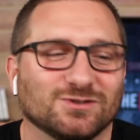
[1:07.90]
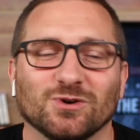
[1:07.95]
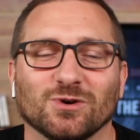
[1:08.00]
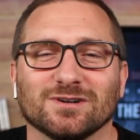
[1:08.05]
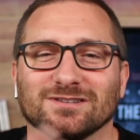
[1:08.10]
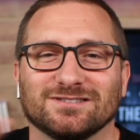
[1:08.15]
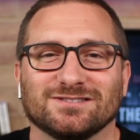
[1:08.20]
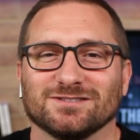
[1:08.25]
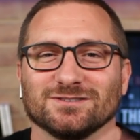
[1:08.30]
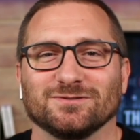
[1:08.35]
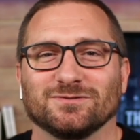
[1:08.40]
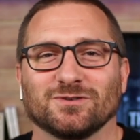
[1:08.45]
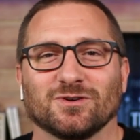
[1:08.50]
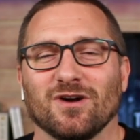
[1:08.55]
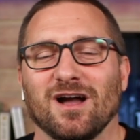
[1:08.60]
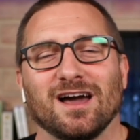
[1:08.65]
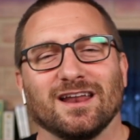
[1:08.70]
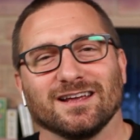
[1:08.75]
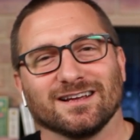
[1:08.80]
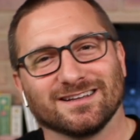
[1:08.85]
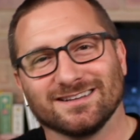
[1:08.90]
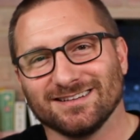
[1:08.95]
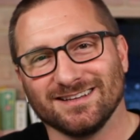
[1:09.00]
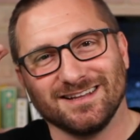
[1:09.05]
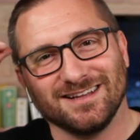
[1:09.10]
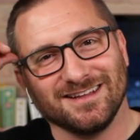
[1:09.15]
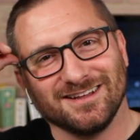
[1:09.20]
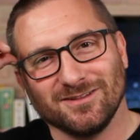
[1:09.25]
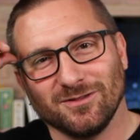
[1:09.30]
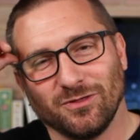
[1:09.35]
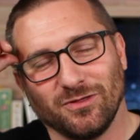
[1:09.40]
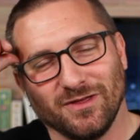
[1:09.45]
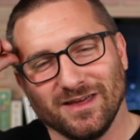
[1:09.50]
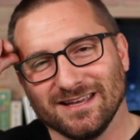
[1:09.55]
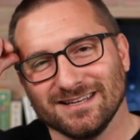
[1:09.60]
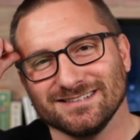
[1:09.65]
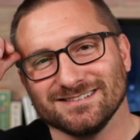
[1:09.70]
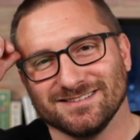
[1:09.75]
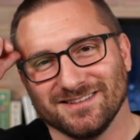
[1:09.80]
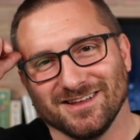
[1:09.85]
sorts of chronic
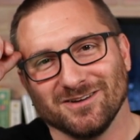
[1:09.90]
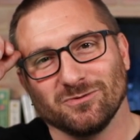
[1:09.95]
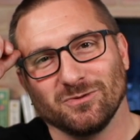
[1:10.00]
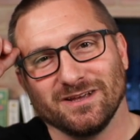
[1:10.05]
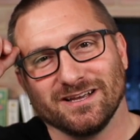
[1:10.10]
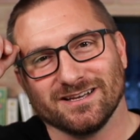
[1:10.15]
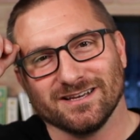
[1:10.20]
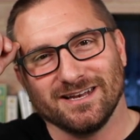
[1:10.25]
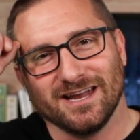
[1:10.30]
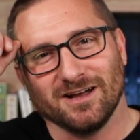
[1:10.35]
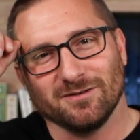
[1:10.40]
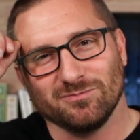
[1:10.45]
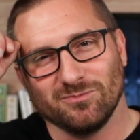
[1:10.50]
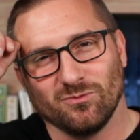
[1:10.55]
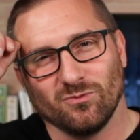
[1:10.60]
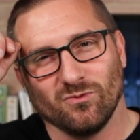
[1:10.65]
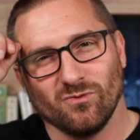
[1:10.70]
things that we could help?